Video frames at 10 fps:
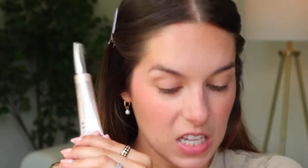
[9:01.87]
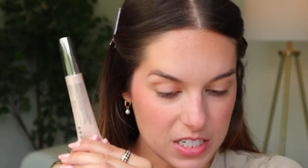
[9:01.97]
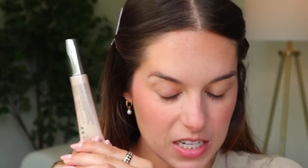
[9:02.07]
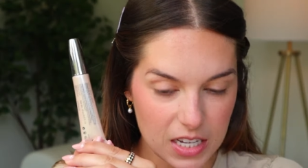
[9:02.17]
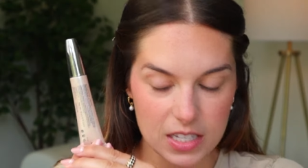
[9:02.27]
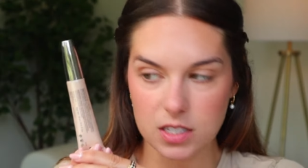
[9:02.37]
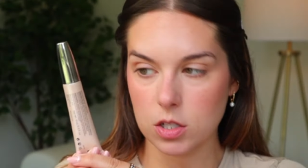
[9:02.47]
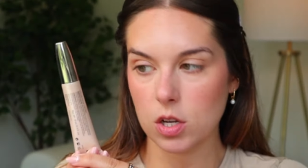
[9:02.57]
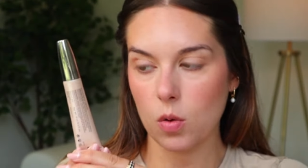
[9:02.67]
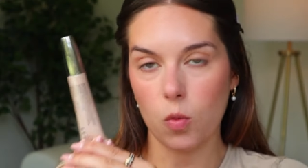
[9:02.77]
This
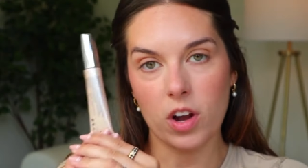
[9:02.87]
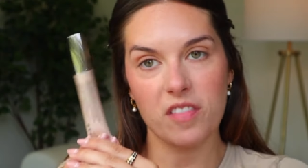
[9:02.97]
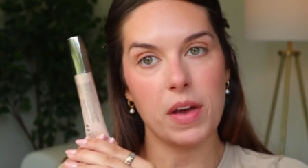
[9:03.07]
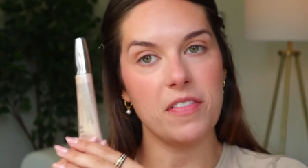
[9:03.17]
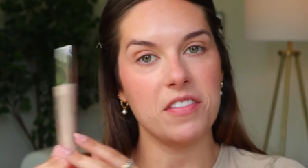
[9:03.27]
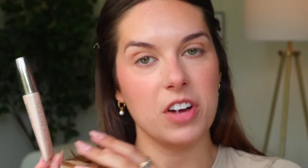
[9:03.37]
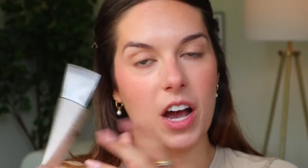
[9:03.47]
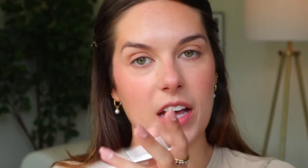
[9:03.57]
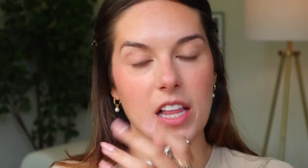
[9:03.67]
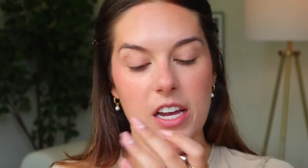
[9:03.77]
is one of my favorite
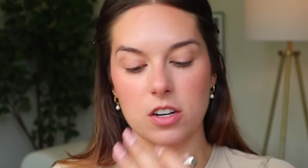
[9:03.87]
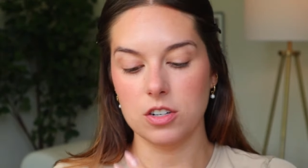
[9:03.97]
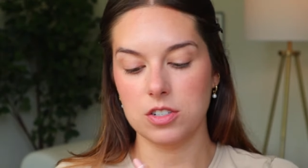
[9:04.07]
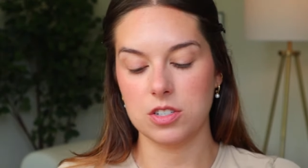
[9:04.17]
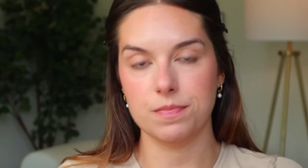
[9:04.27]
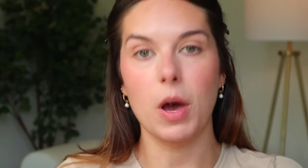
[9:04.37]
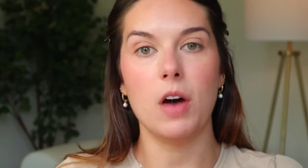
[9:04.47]
highlighters